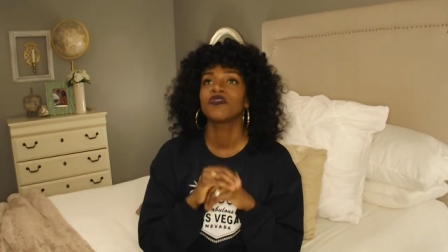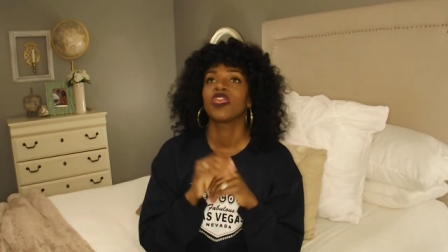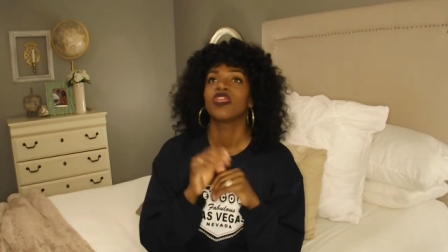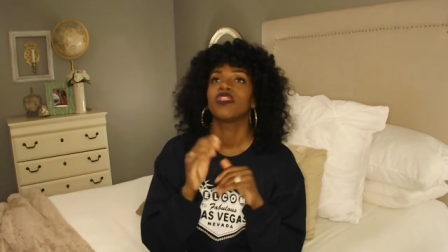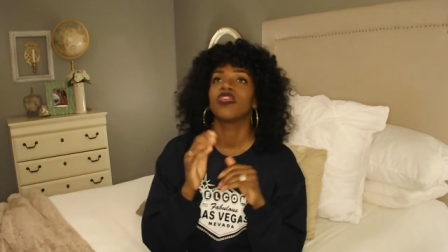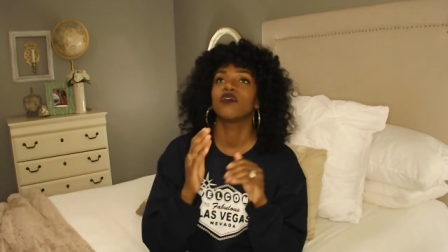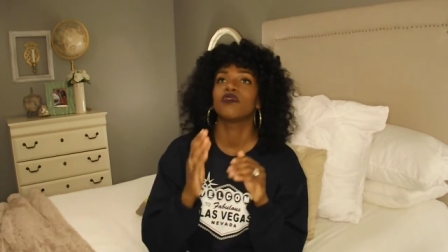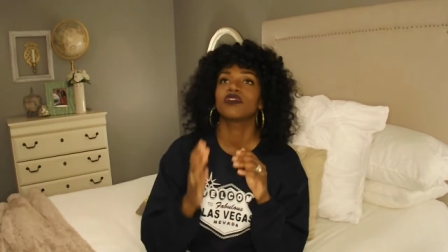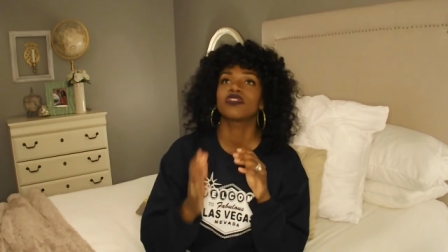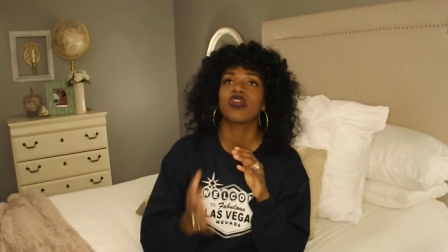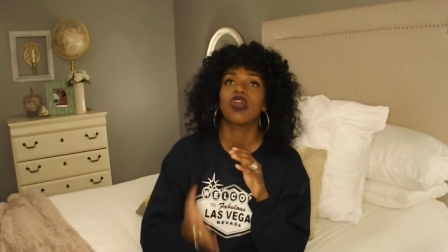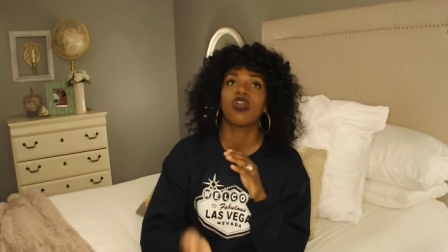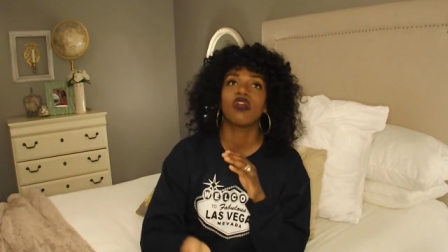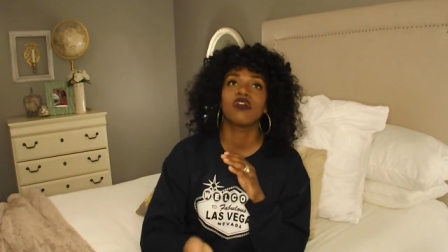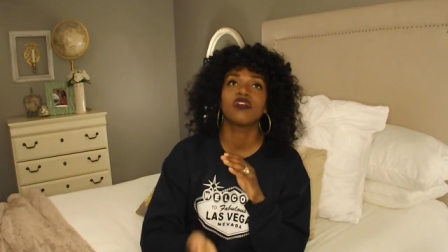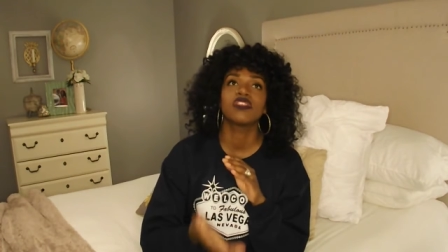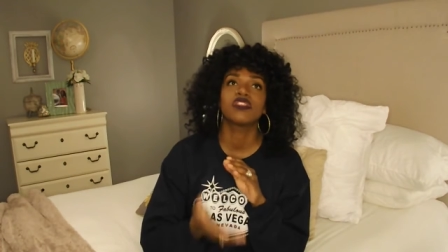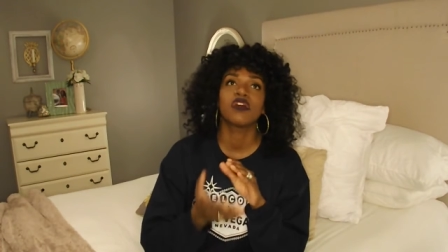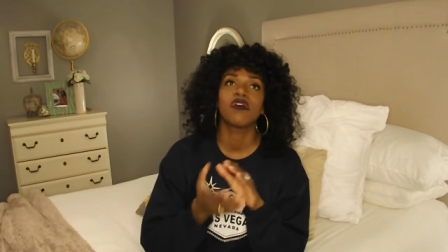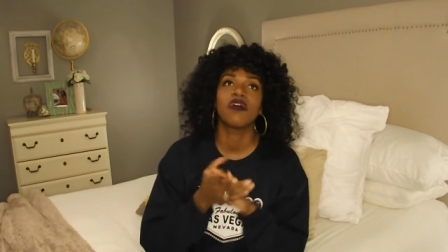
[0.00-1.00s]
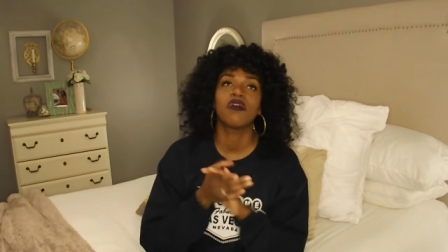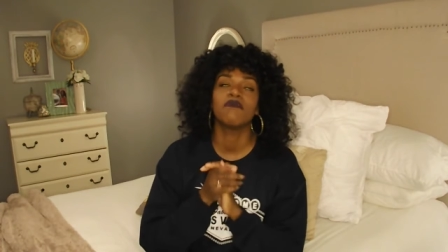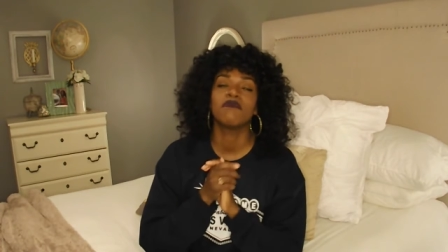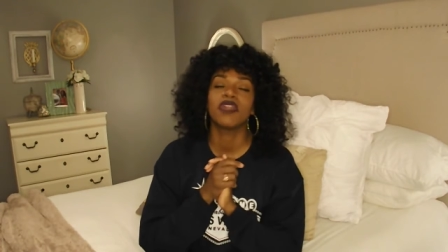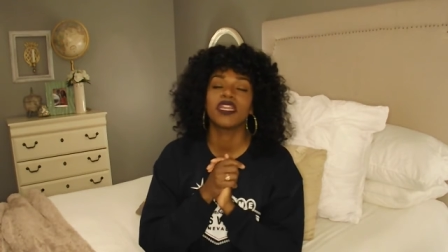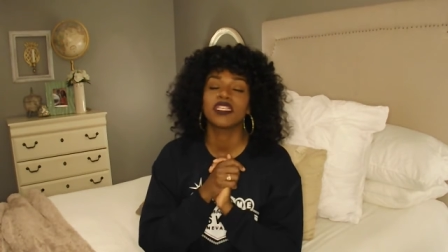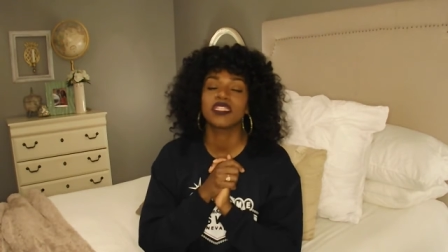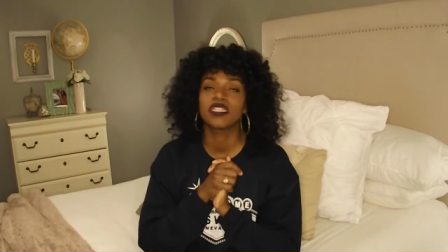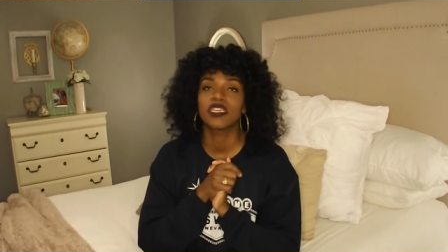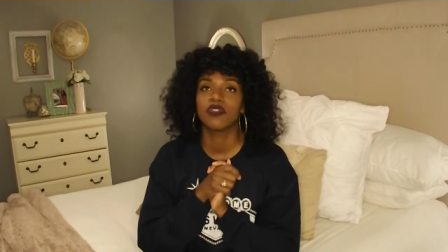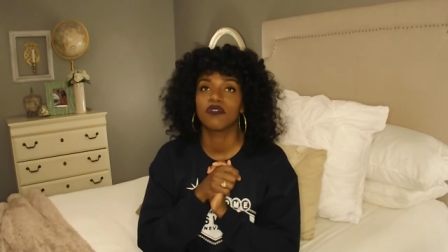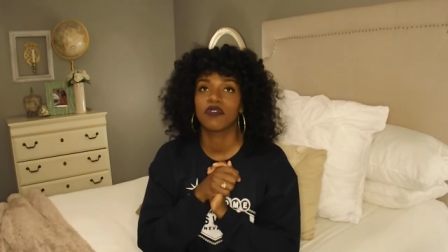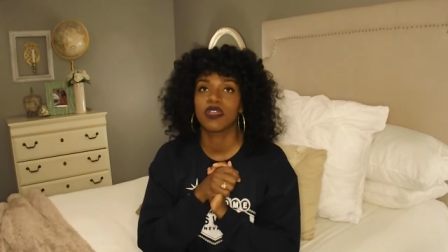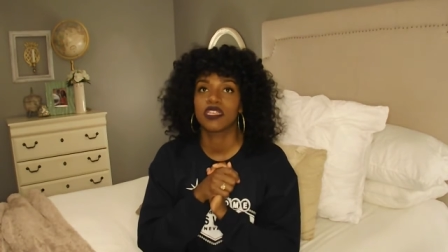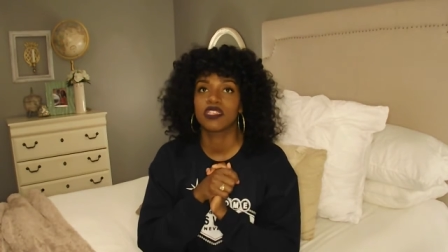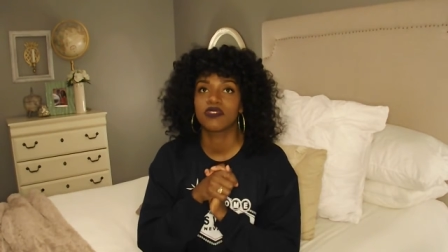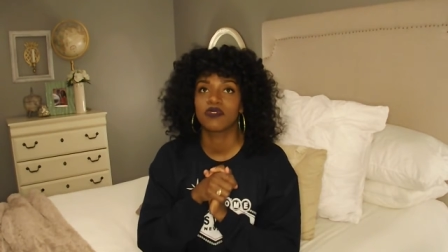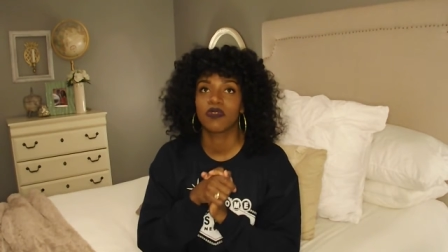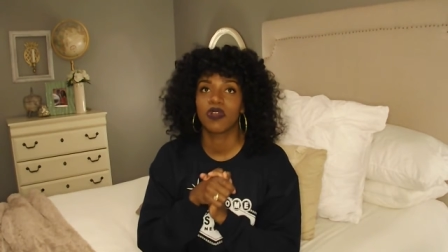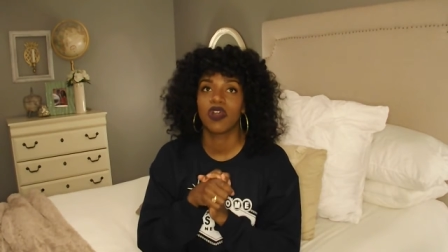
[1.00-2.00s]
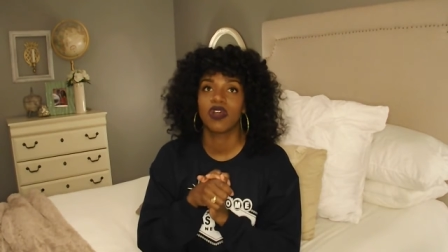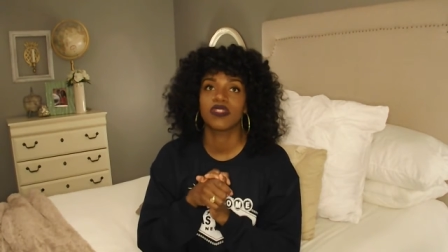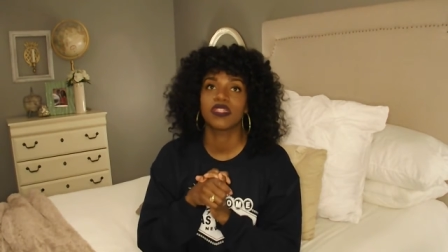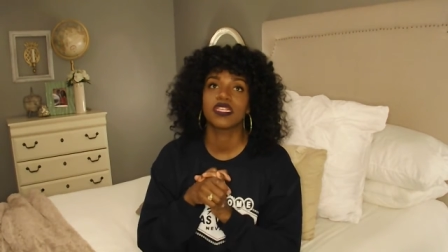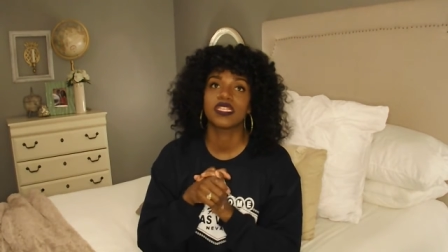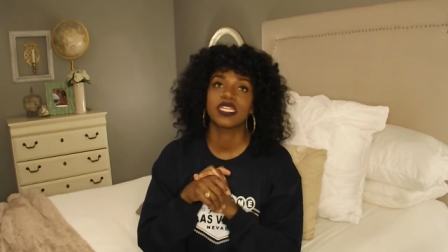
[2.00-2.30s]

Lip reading: There was also a Mexican restaurant on the